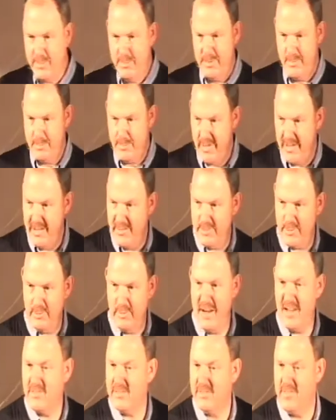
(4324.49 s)
when the British
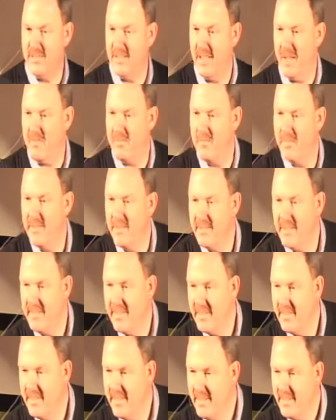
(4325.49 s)
arrested him
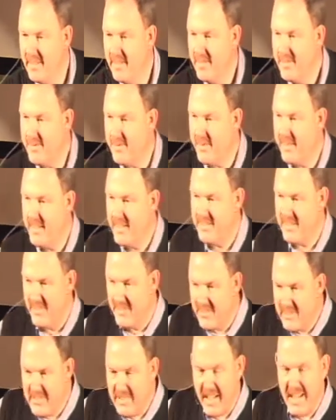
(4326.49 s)
for his
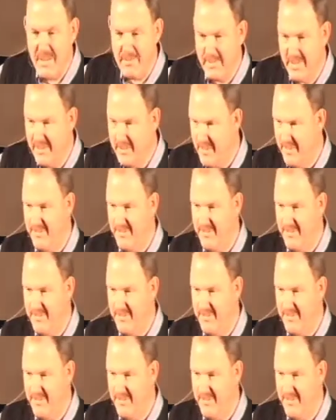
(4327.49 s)
incitement to